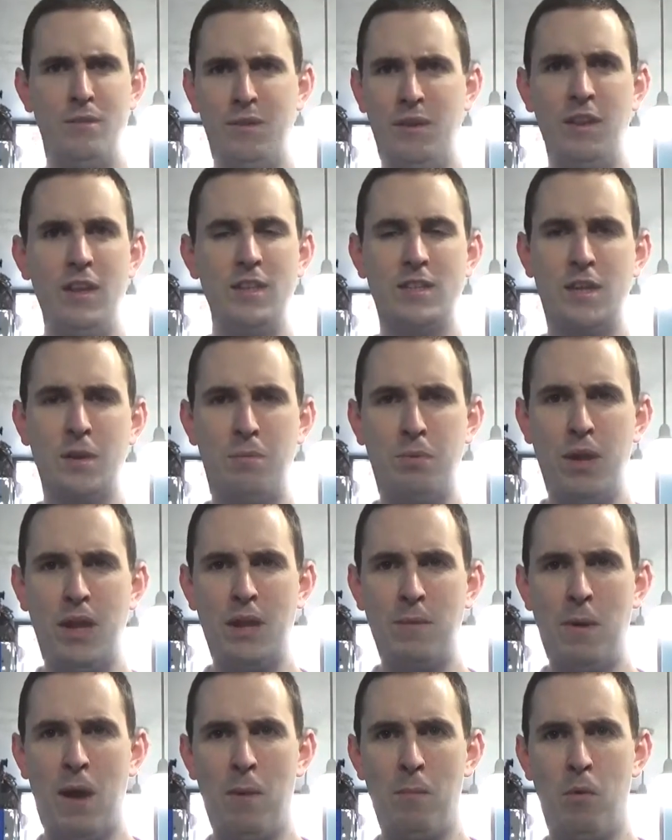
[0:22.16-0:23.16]
Let's complain
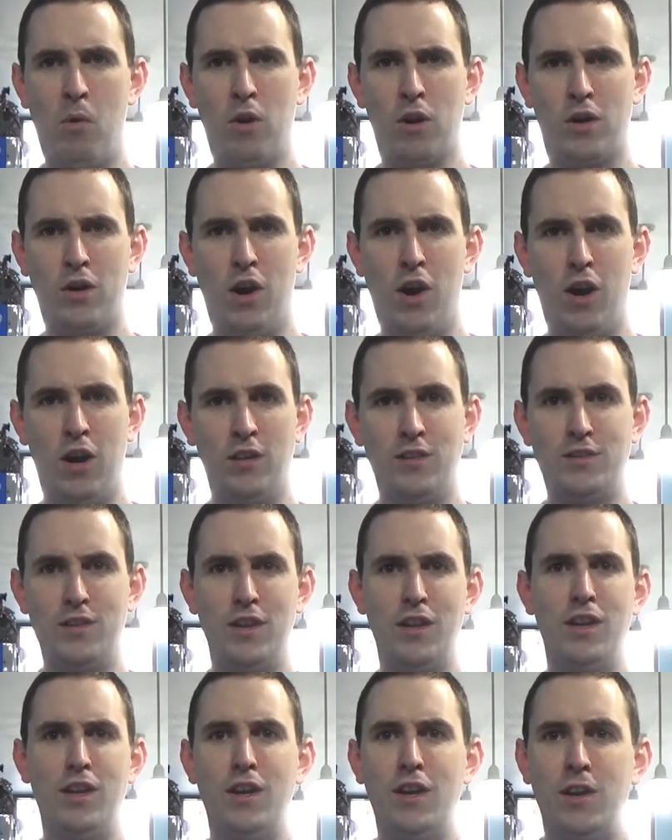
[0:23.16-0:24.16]
about more cards.
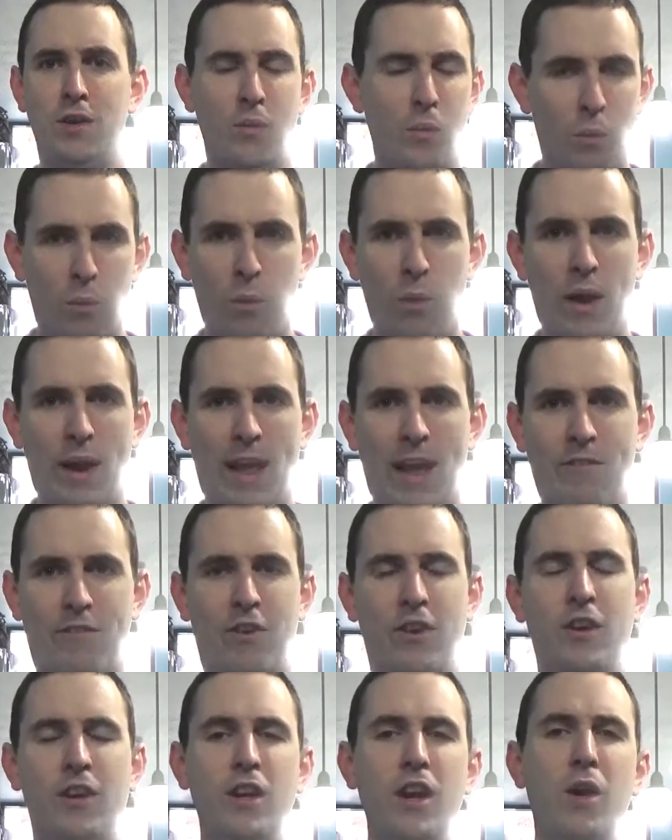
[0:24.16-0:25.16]

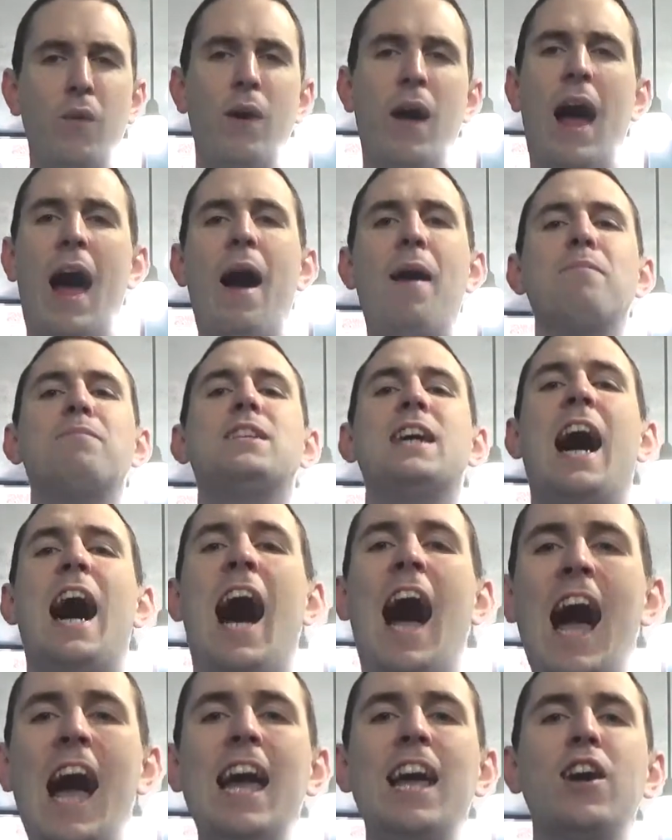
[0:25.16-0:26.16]
Whatever. You know what? I'm
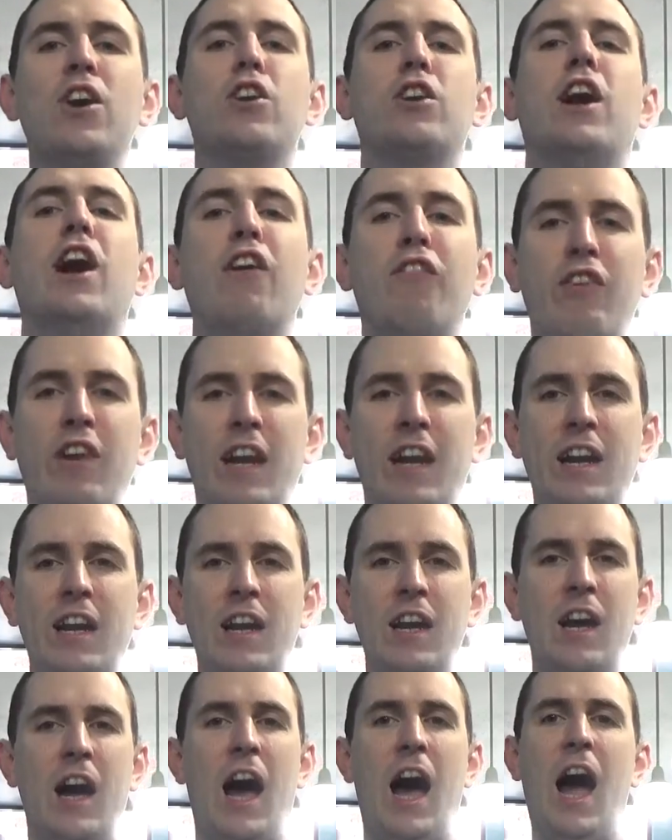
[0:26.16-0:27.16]
tired of it.
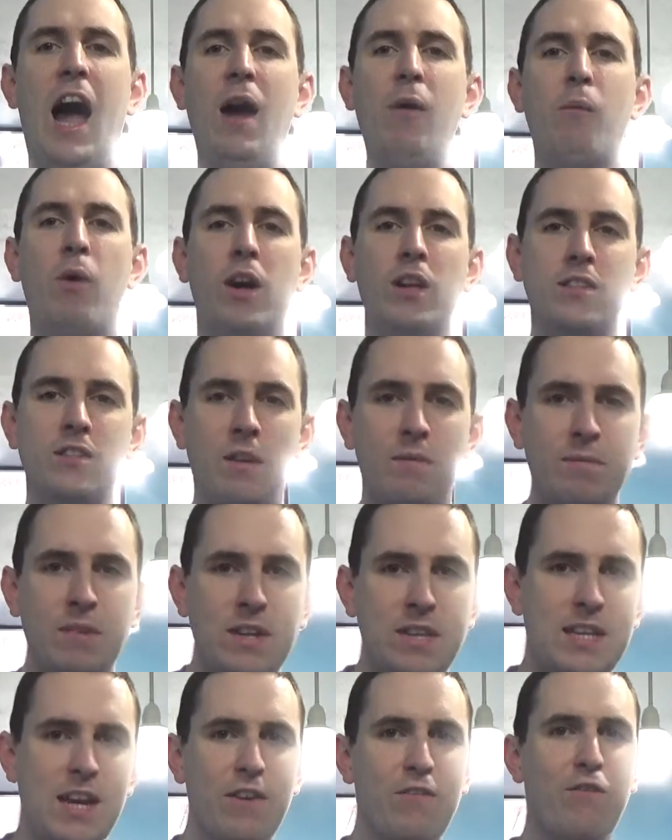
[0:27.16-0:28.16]
I want
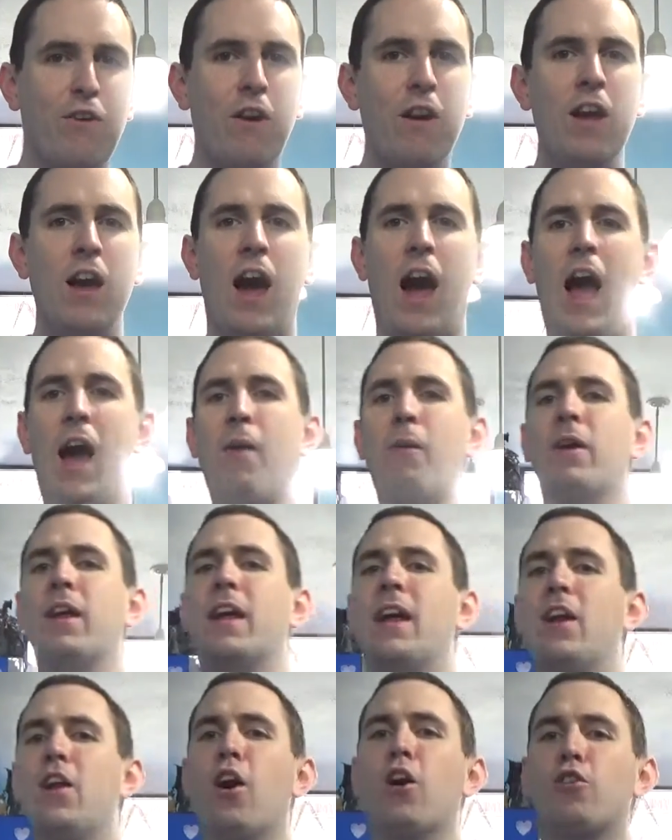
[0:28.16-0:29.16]
something different. I want to
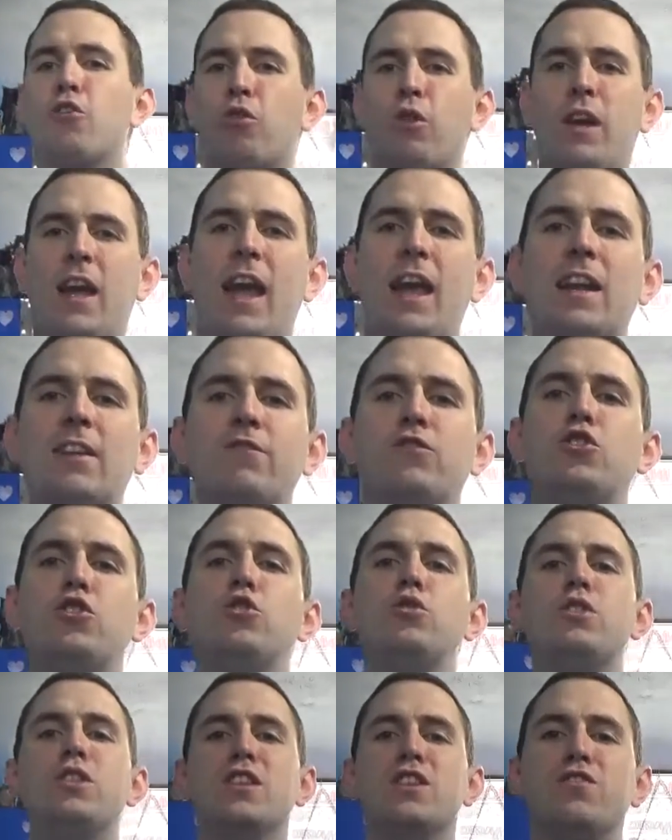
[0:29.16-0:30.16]
get our creative
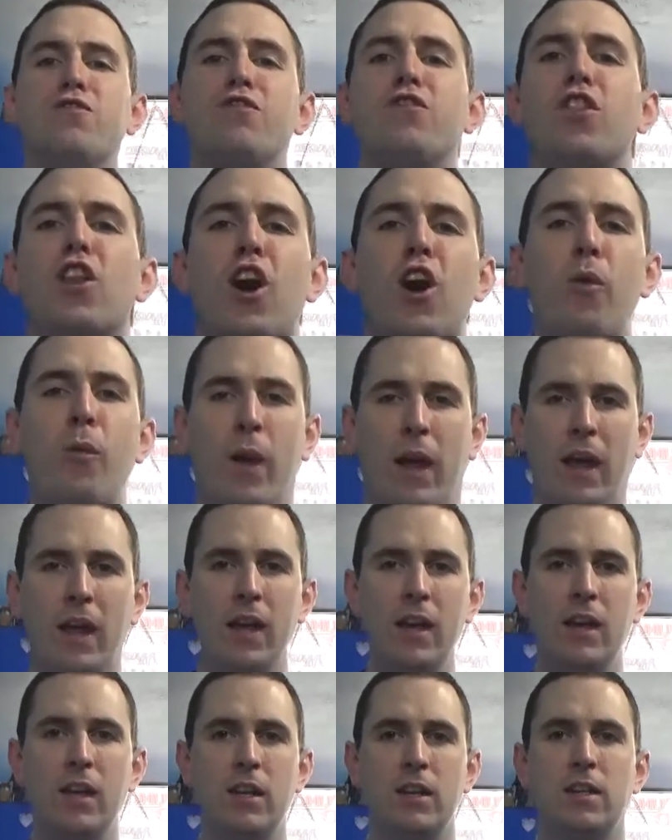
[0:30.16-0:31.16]
juices flowing
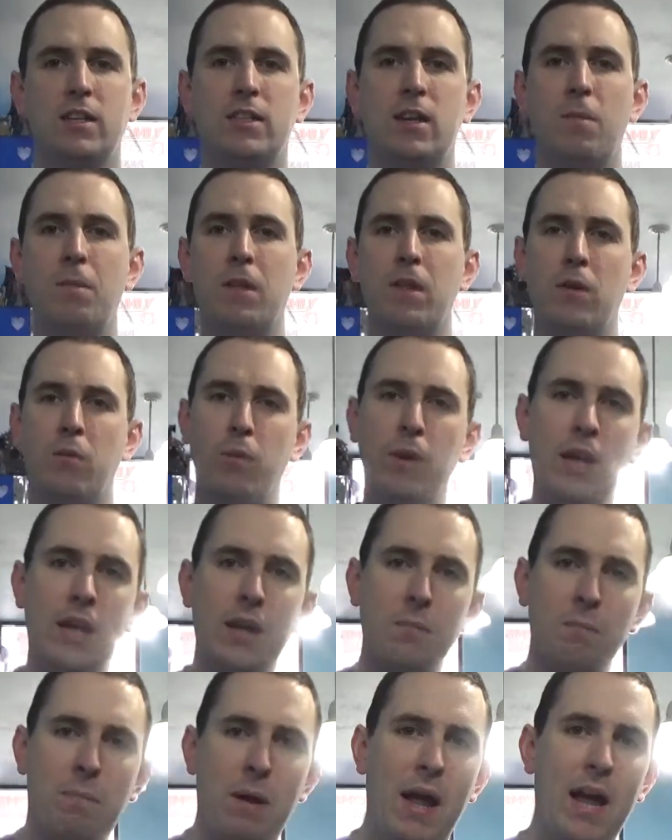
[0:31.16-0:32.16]
to something that we
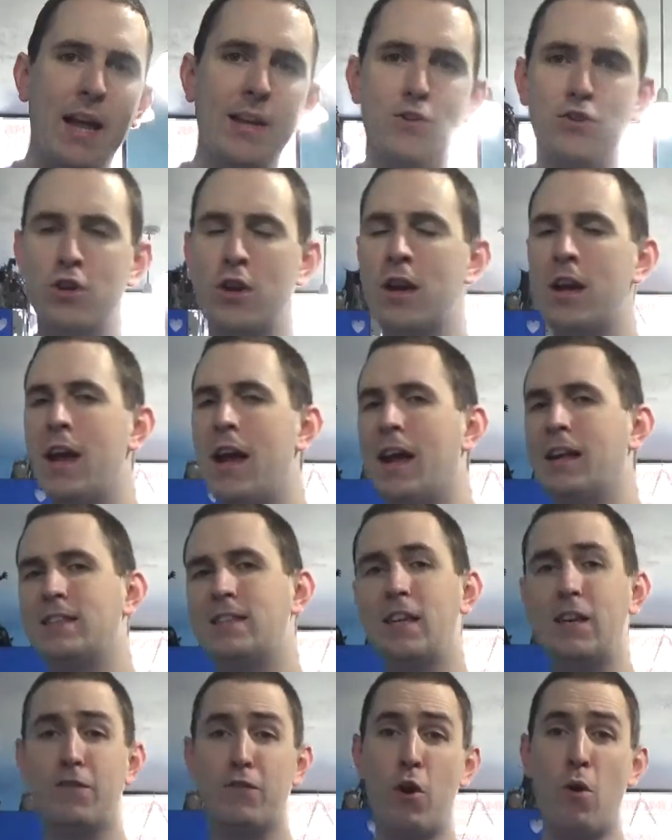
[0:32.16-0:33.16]
can pitch and
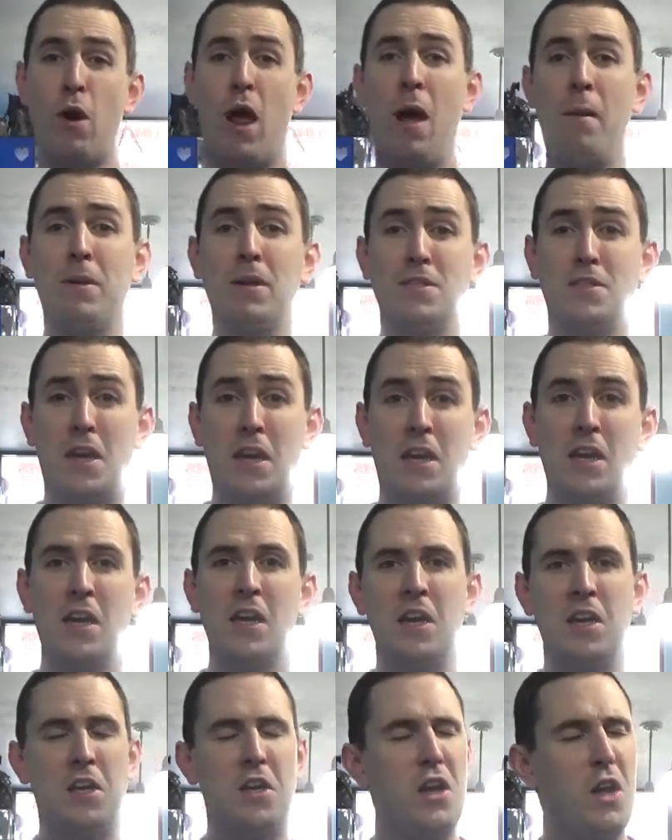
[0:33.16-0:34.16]
see if Konami is like,
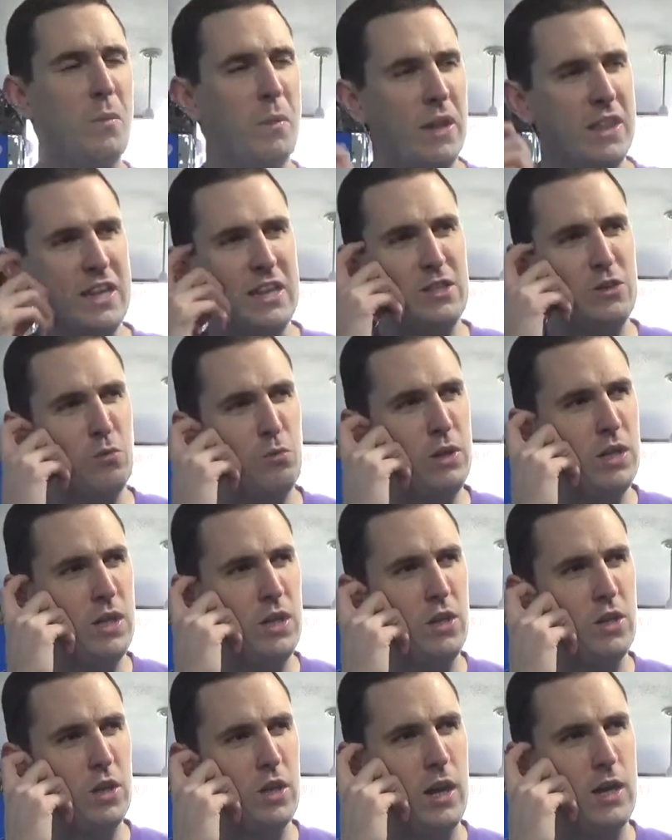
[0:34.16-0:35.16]
you know what? That's a really
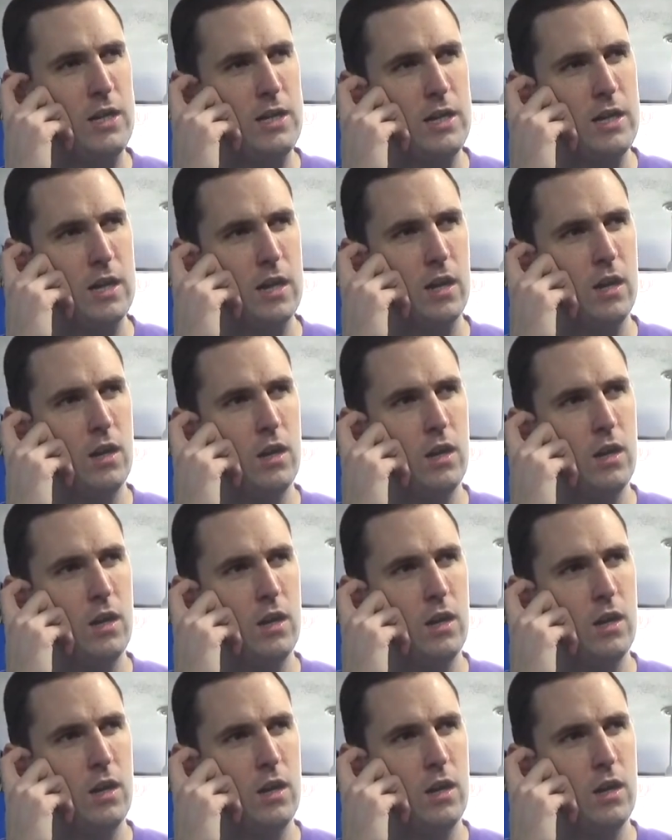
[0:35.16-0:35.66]
good idea.